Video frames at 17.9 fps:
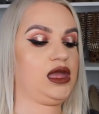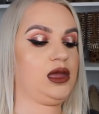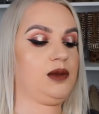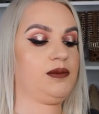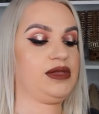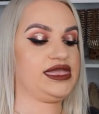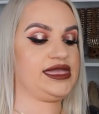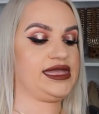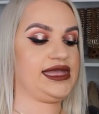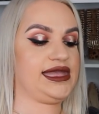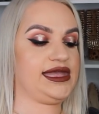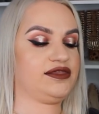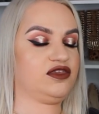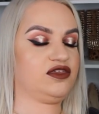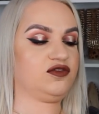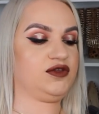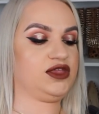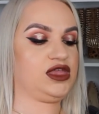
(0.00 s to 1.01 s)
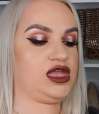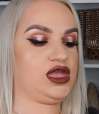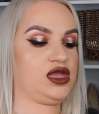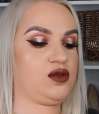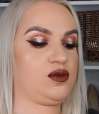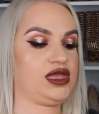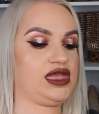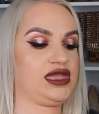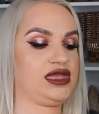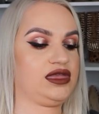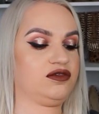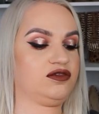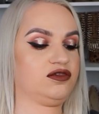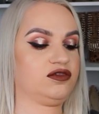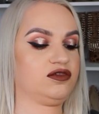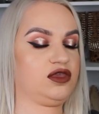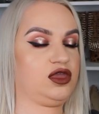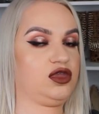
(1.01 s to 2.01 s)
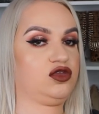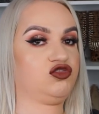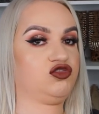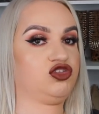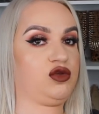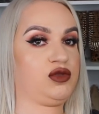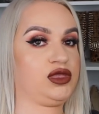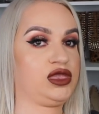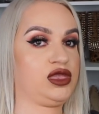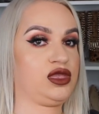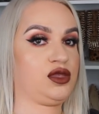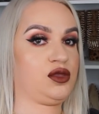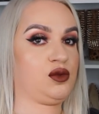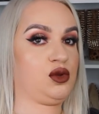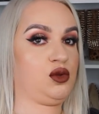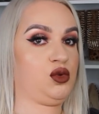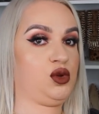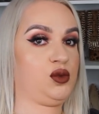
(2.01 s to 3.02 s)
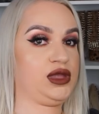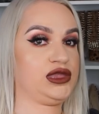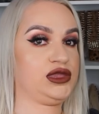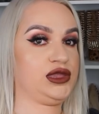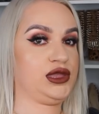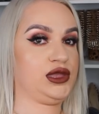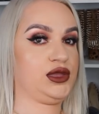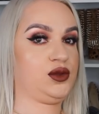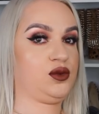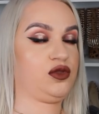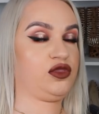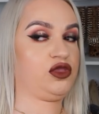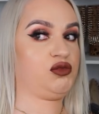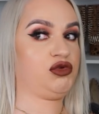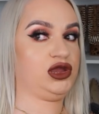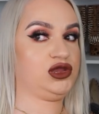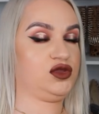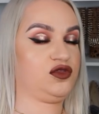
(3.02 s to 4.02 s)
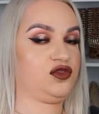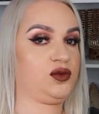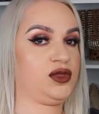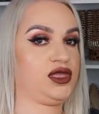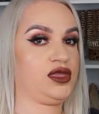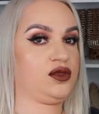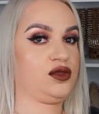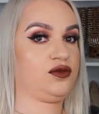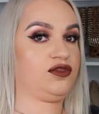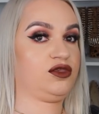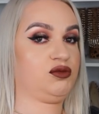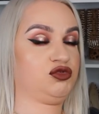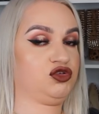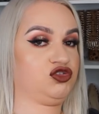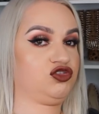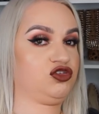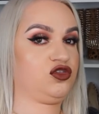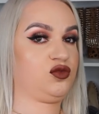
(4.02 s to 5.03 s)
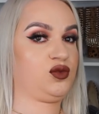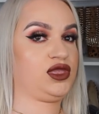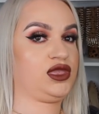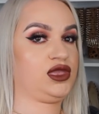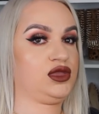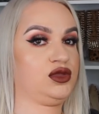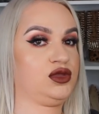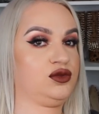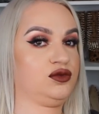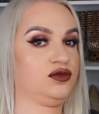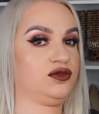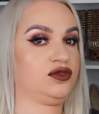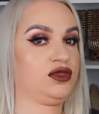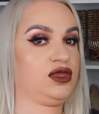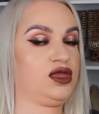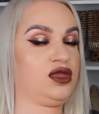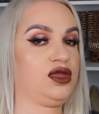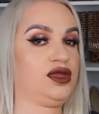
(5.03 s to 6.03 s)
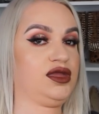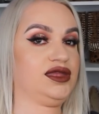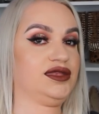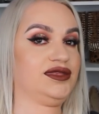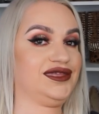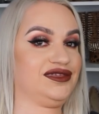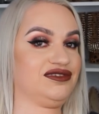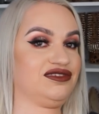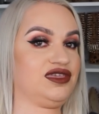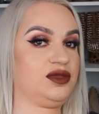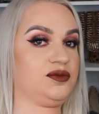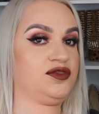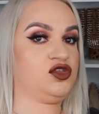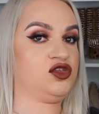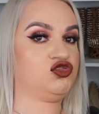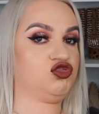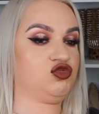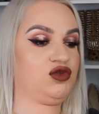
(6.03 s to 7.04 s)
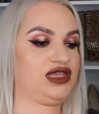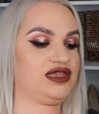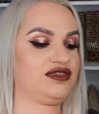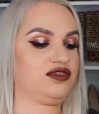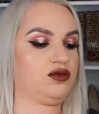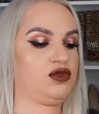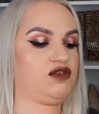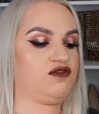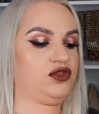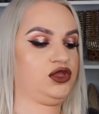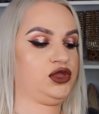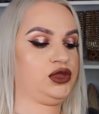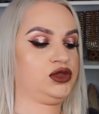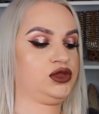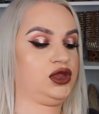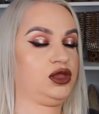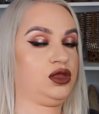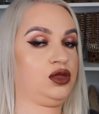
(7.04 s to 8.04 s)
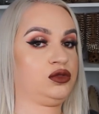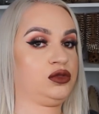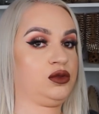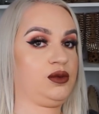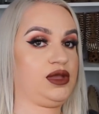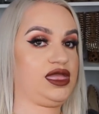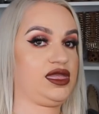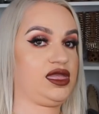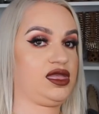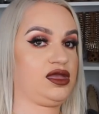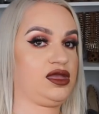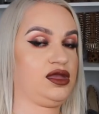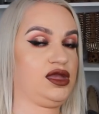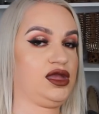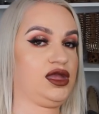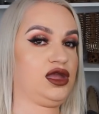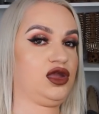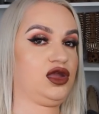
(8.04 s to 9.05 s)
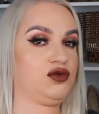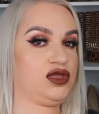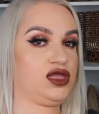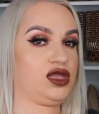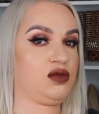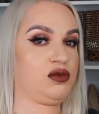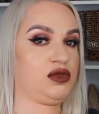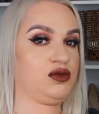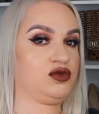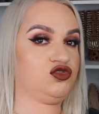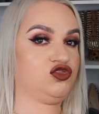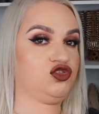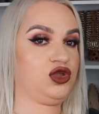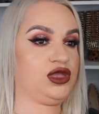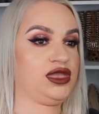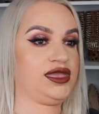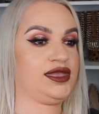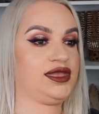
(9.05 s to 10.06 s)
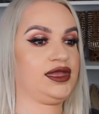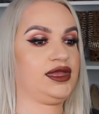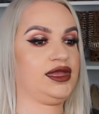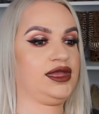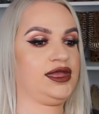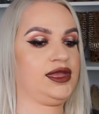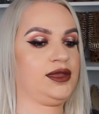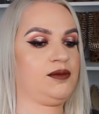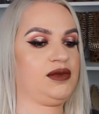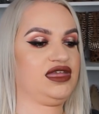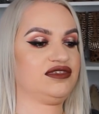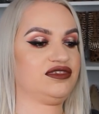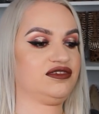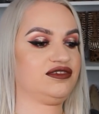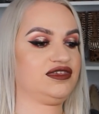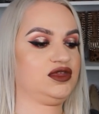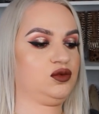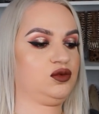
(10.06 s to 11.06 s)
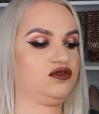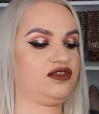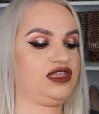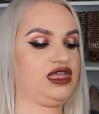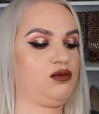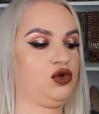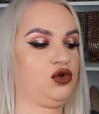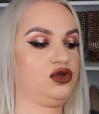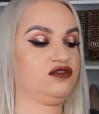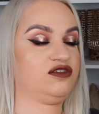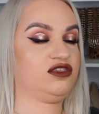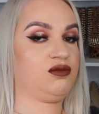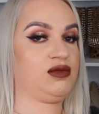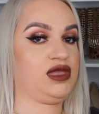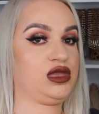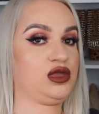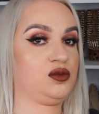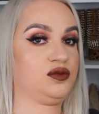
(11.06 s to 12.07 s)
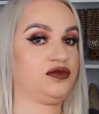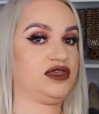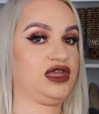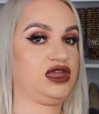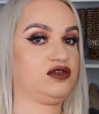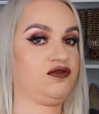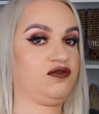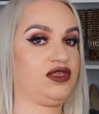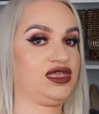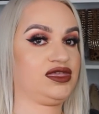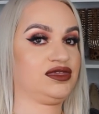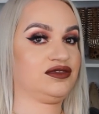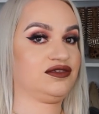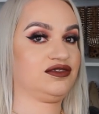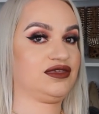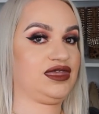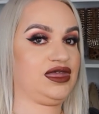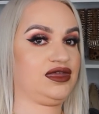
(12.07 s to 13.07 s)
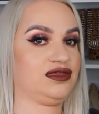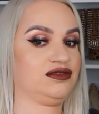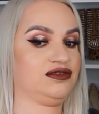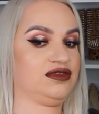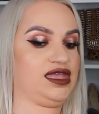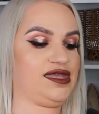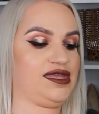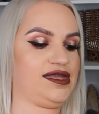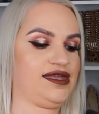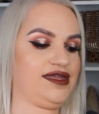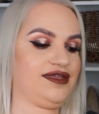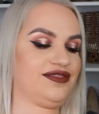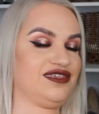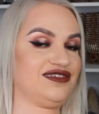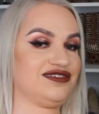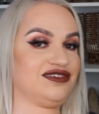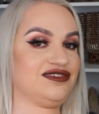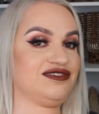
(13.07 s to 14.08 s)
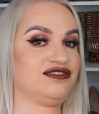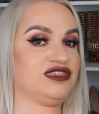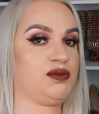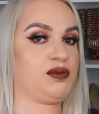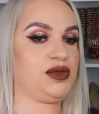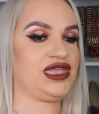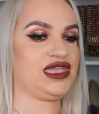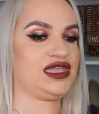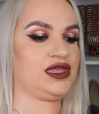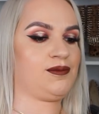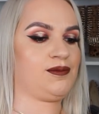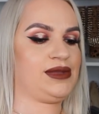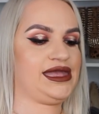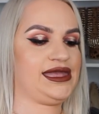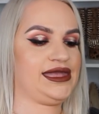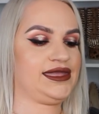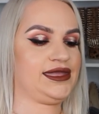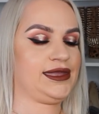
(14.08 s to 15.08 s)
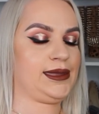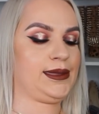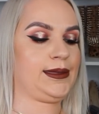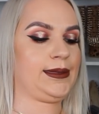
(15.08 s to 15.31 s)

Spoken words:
But yeah, this video is showing you what we do, the products we use, the brushes we use, little tips and tricks that we've learned along the way. I really hope you enjoy it. As I said, I want to get more into the makeup side of things, and this is dipping my